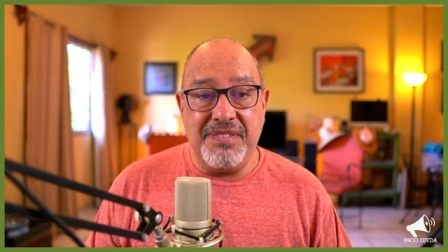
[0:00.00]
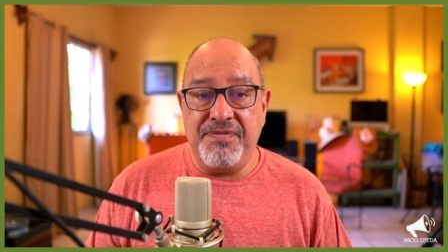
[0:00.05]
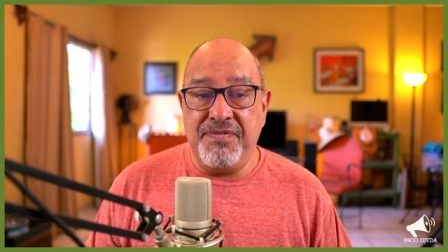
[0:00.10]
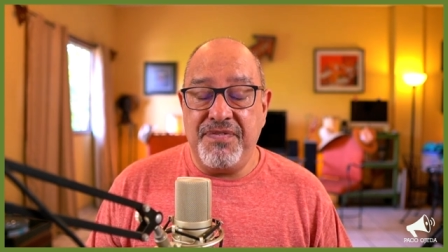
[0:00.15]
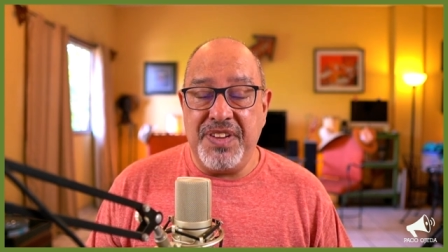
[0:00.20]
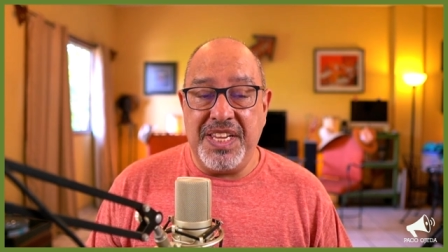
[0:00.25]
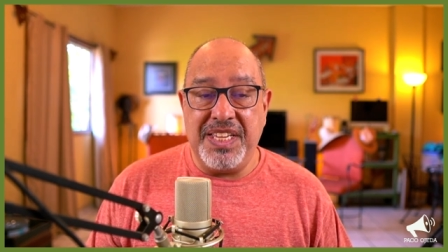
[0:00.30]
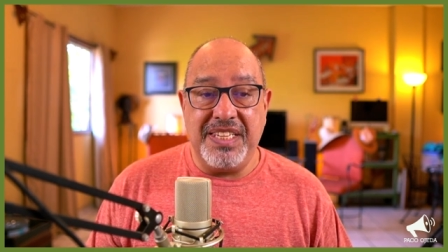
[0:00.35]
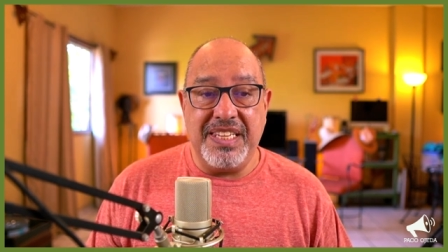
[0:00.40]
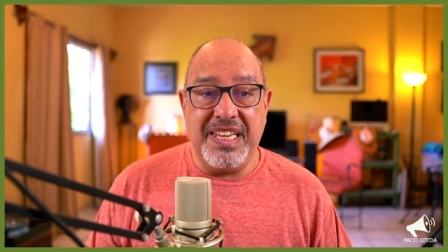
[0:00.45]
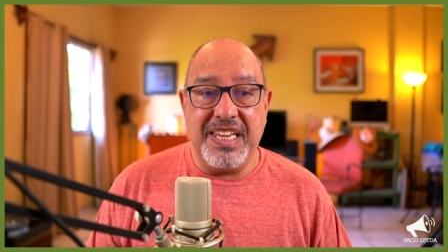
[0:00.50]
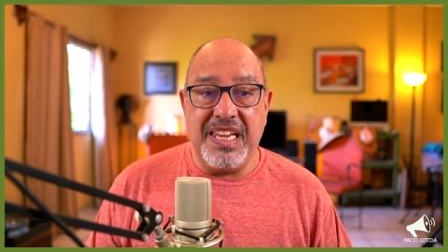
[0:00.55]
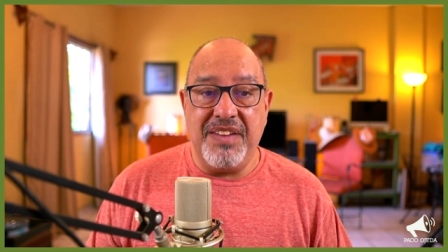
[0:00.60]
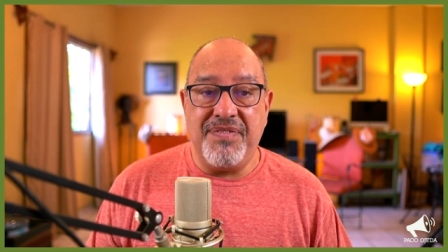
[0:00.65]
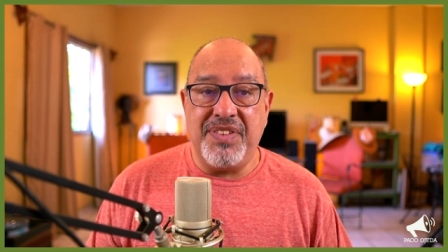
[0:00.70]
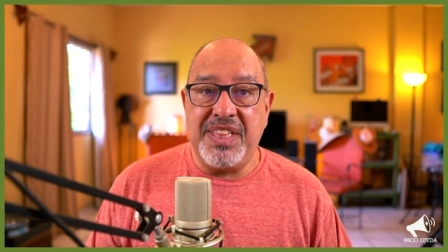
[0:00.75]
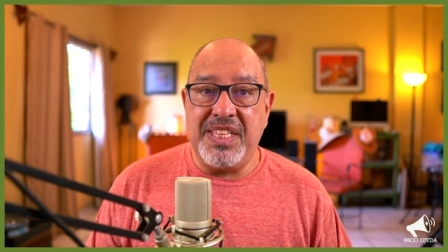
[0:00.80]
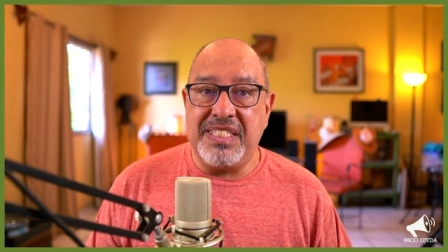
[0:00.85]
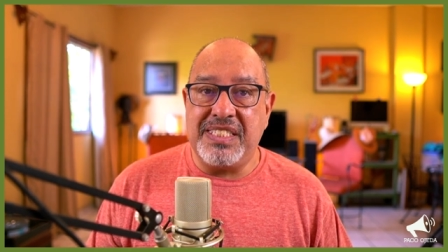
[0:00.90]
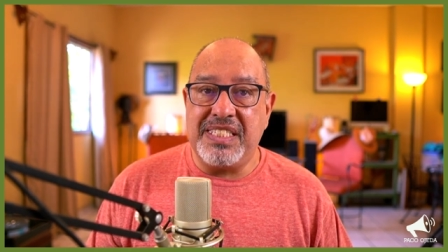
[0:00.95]
feeling
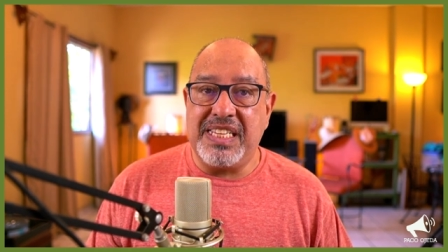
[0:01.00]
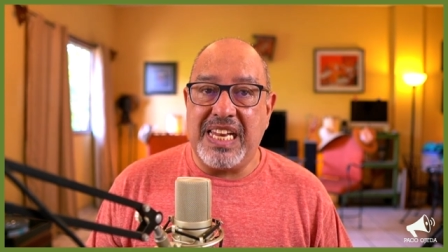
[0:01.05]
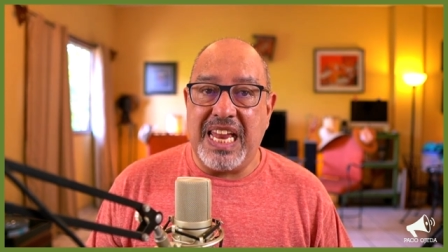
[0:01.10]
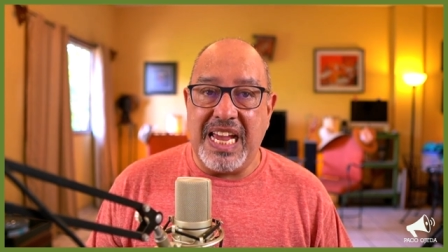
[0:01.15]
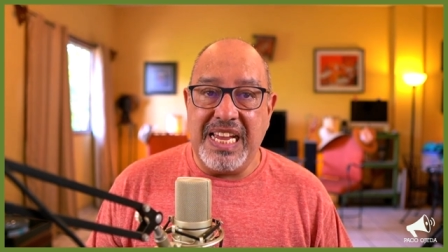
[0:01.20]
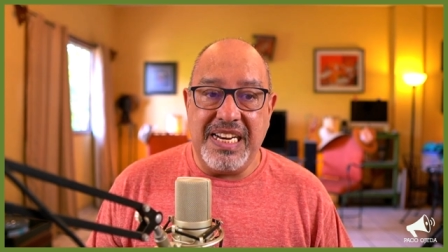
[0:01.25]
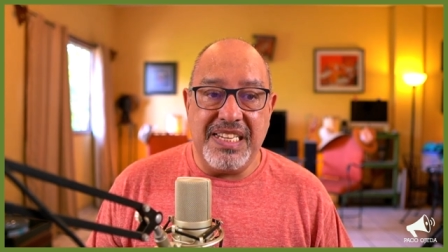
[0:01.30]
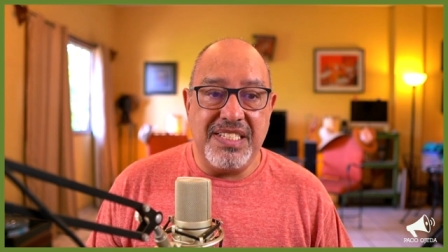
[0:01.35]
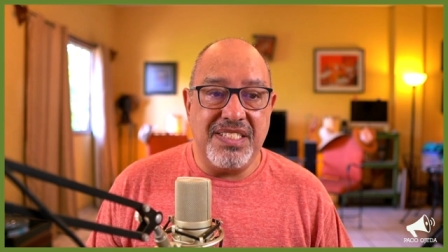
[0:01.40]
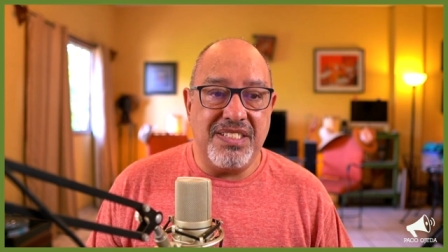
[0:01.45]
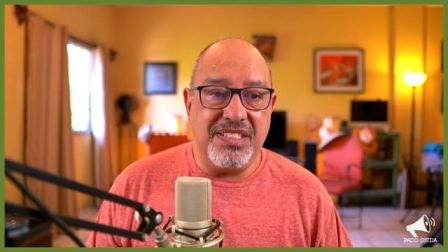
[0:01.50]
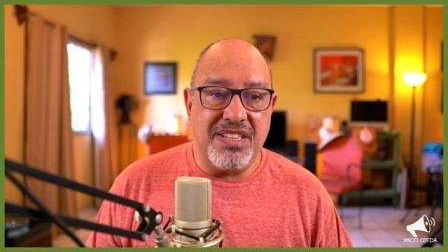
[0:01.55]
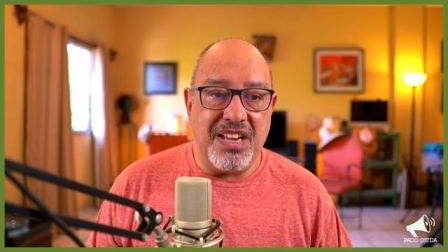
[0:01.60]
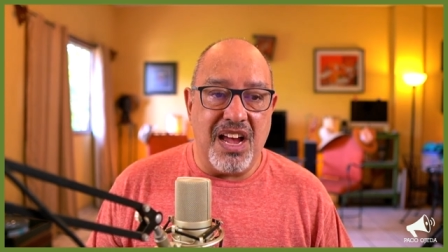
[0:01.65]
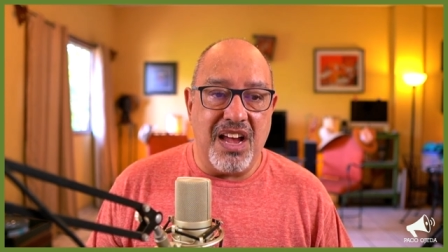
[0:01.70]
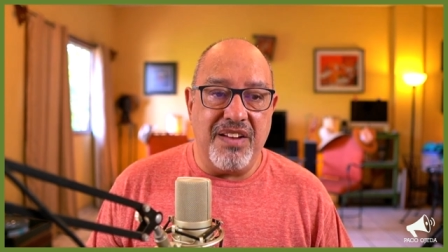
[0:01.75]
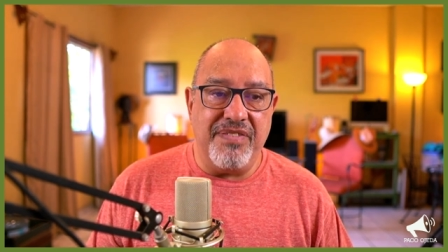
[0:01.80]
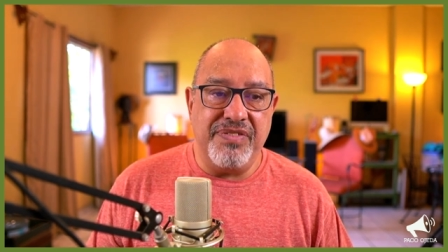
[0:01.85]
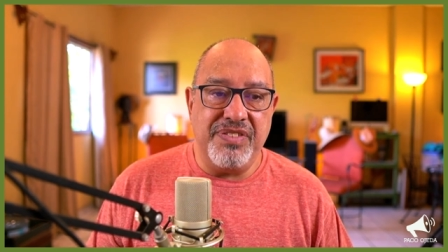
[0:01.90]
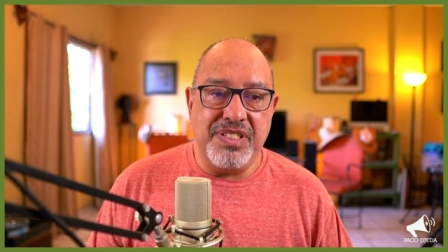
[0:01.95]
even the slightest
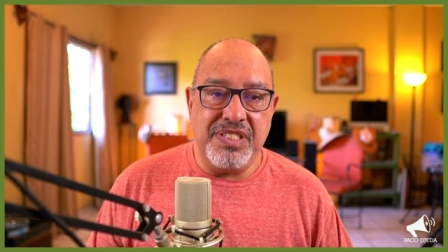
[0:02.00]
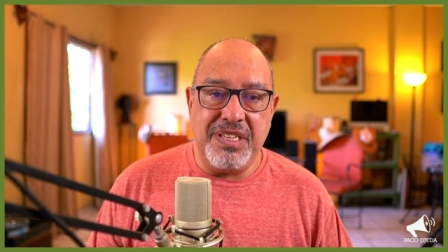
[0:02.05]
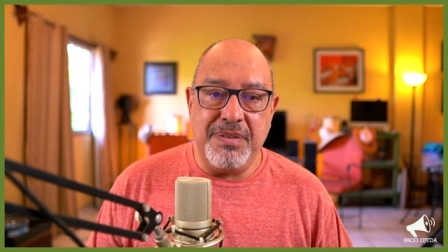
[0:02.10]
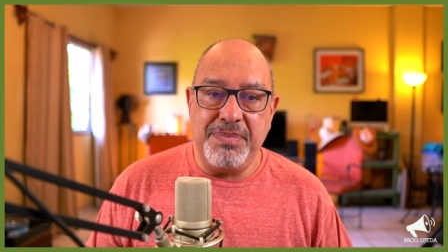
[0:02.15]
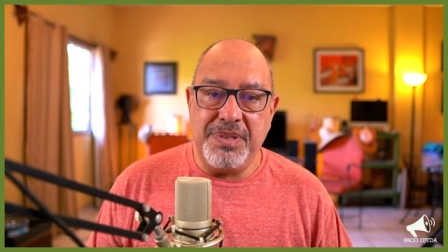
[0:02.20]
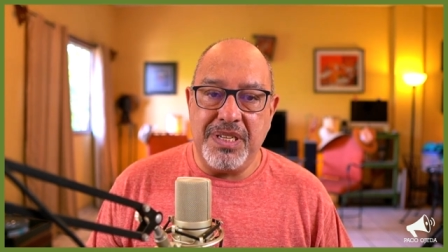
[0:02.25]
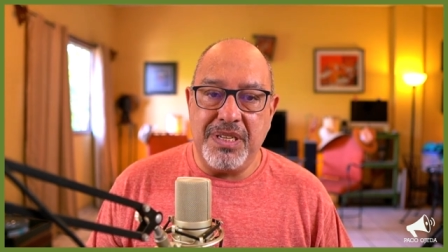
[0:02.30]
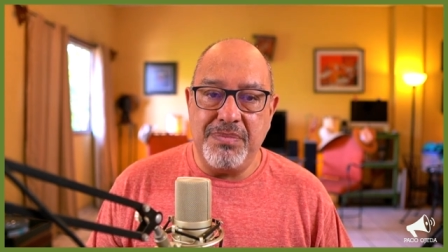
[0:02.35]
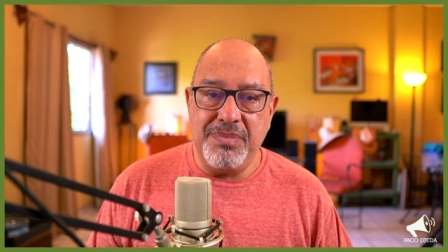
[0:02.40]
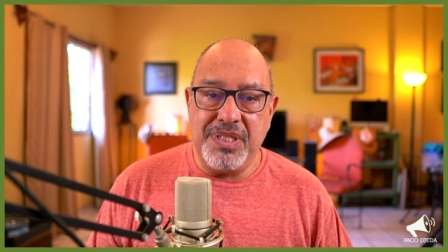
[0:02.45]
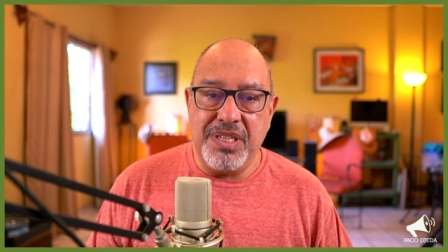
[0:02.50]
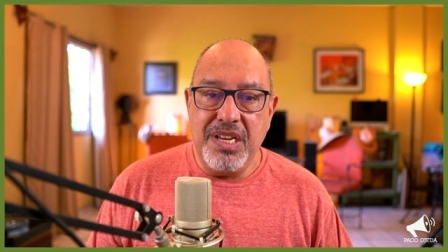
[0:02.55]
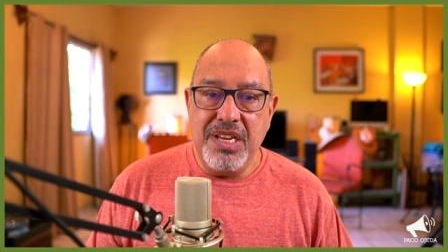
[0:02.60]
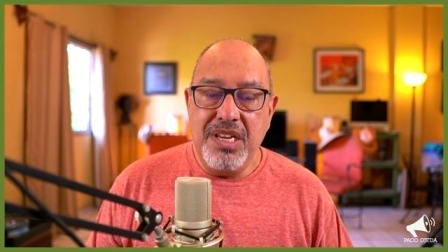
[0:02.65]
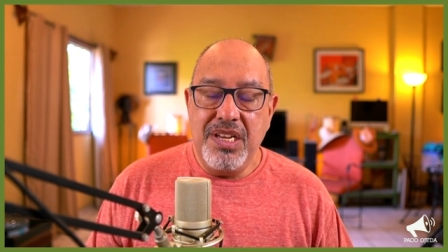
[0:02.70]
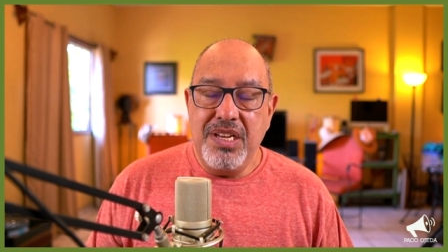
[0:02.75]
of symptoms,